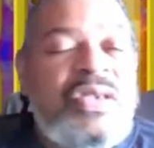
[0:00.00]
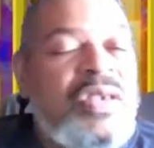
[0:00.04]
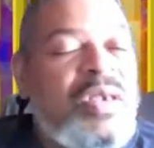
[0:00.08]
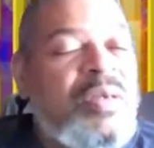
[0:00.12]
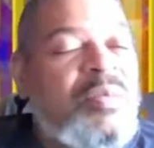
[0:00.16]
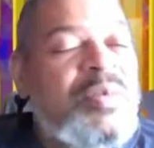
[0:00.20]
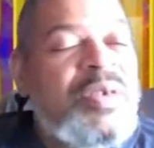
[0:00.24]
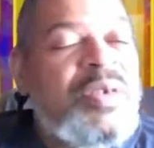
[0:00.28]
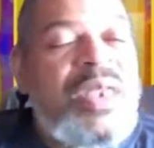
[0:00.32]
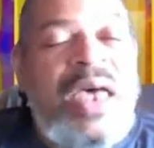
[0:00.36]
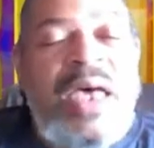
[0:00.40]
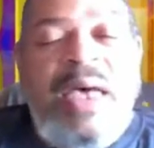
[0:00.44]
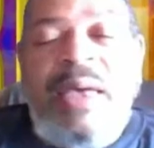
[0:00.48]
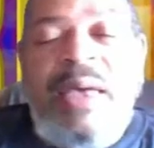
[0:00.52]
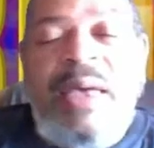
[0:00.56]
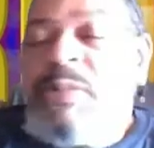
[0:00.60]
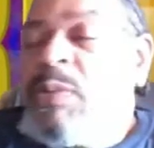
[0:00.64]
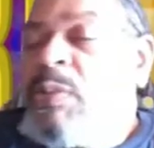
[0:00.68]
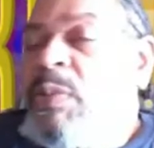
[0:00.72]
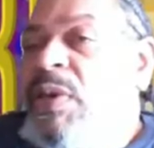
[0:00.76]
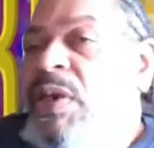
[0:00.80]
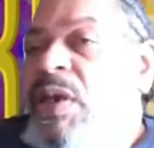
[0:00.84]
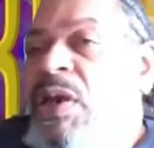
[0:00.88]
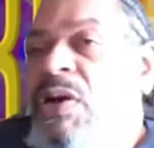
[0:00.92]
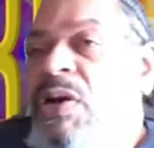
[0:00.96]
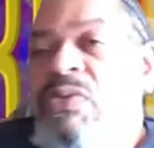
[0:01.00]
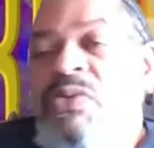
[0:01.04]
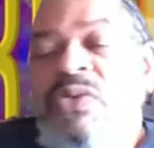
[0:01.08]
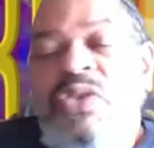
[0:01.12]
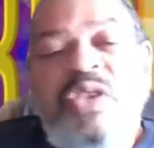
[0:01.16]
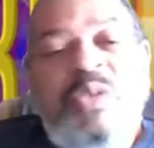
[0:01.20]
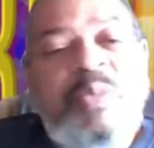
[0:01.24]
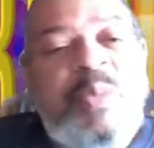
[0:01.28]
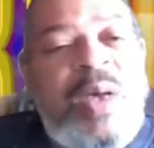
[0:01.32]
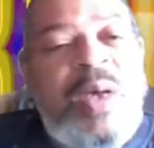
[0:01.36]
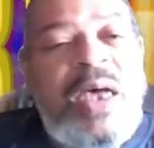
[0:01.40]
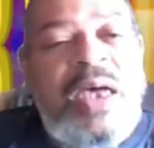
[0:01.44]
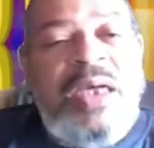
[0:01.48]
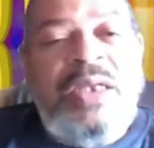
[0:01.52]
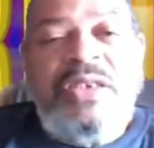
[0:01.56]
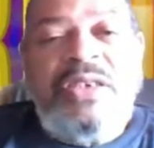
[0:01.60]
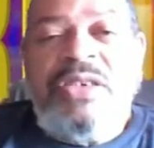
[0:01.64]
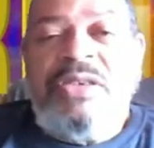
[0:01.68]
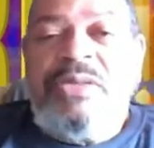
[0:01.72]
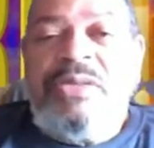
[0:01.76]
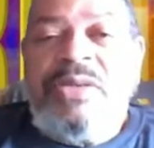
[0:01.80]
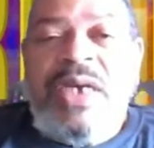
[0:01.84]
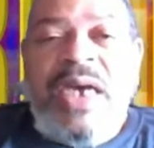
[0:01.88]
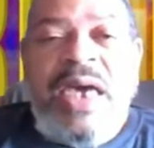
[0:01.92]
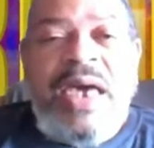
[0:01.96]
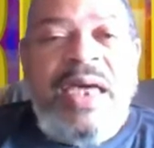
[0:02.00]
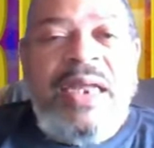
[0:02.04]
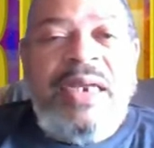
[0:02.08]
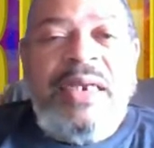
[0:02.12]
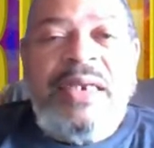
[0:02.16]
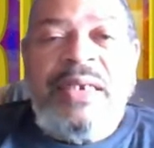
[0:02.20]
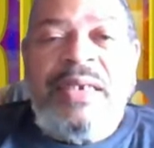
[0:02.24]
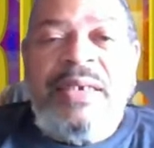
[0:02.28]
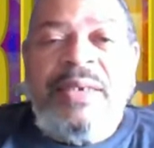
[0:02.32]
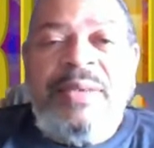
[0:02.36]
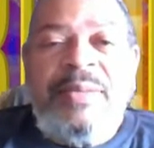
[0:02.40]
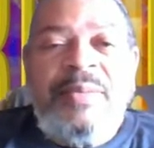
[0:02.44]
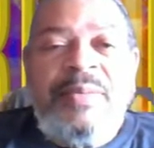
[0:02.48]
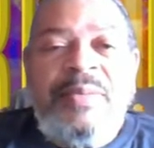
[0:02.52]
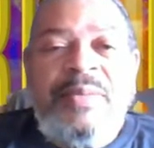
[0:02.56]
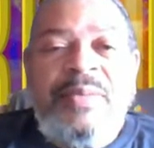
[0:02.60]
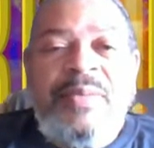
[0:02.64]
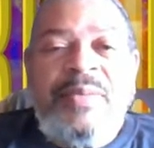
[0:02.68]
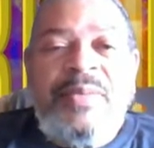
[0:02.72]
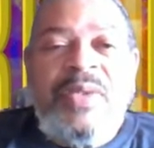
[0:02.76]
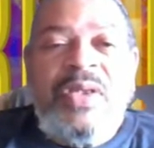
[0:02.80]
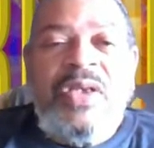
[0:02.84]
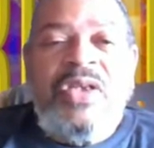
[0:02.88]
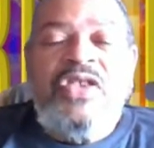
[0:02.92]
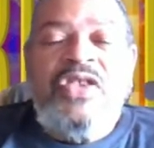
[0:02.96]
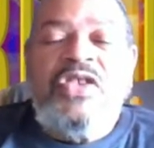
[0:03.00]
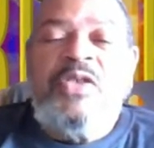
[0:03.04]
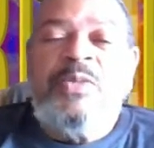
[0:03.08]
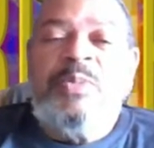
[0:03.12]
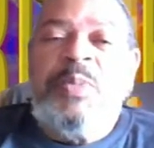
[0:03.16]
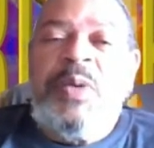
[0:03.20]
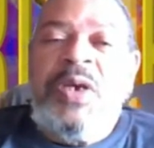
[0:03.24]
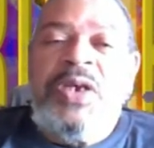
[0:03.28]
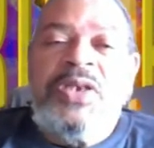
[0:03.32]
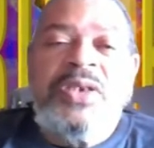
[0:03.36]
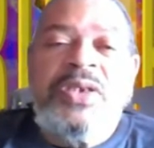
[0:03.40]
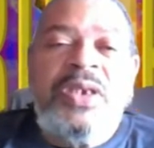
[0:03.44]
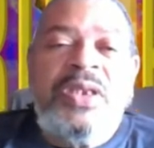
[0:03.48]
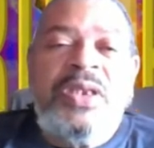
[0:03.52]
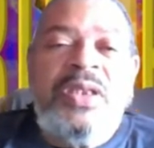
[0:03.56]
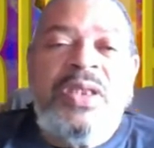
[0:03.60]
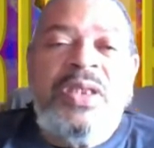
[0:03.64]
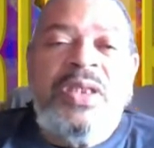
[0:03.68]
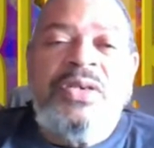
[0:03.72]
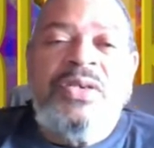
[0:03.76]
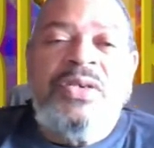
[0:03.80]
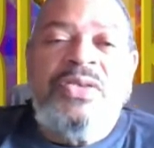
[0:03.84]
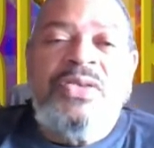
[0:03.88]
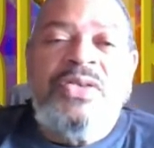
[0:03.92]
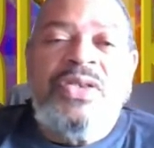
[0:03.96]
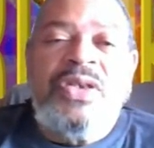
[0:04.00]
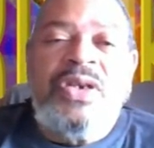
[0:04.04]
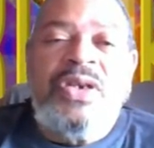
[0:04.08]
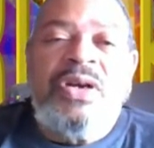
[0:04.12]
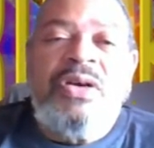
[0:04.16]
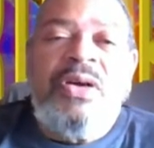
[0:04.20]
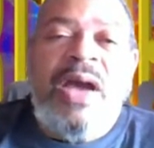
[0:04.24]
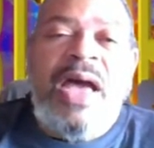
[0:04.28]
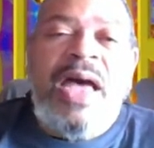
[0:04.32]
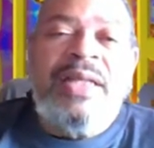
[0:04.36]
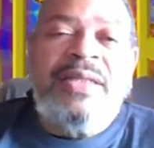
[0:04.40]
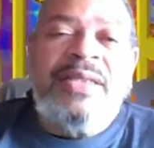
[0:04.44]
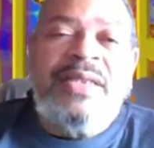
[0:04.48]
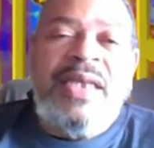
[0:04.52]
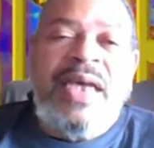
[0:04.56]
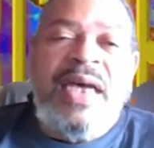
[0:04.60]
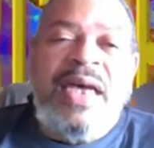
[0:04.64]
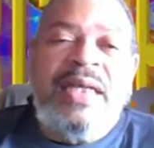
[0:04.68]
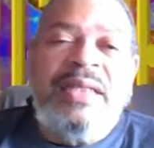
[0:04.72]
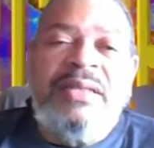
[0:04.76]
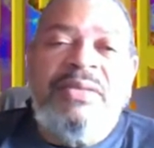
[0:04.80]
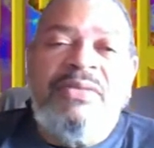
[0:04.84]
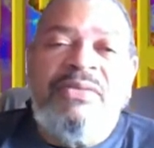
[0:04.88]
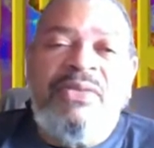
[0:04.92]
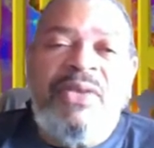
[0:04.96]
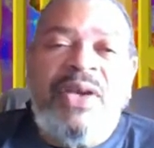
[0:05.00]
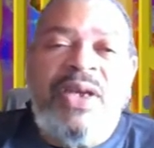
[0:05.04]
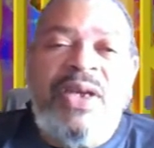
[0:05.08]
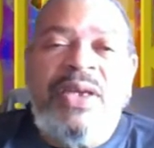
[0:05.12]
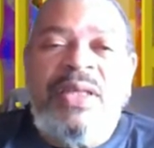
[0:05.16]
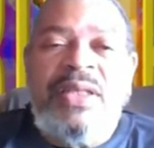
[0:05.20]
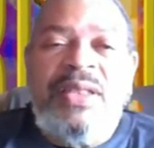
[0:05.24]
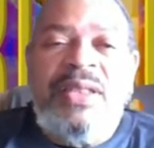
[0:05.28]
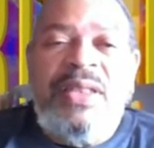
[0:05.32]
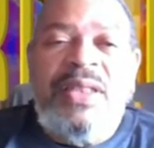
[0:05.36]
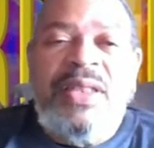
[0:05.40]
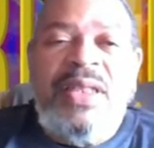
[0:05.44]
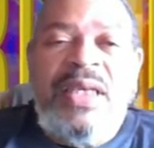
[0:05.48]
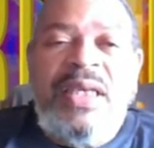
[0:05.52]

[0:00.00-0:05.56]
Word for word: Sometimes we don't respond too kindly, especially those that are outside the faith.